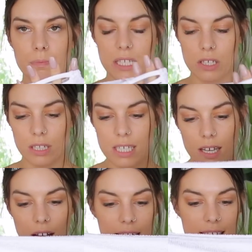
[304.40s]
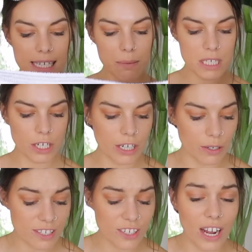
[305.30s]
bits on the side, same
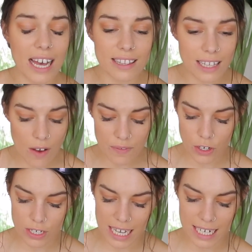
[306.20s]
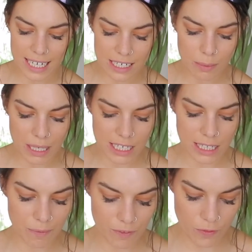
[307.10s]
material. So I love those, and I ended up
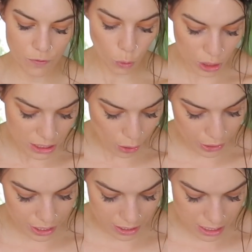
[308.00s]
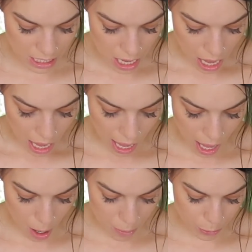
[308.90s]
getting them for $40,
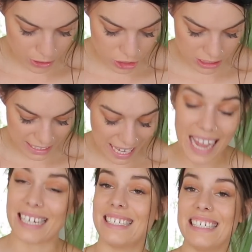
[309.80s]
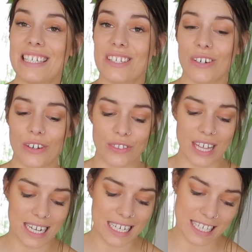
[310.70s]
originally $80. So
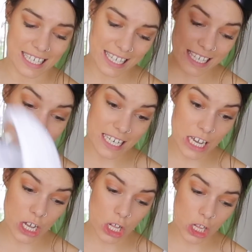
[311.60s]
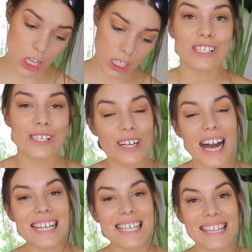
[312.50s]
that is a steal. So
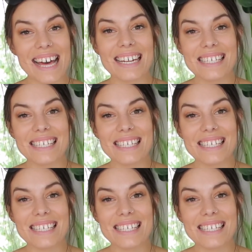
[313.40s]
guys, that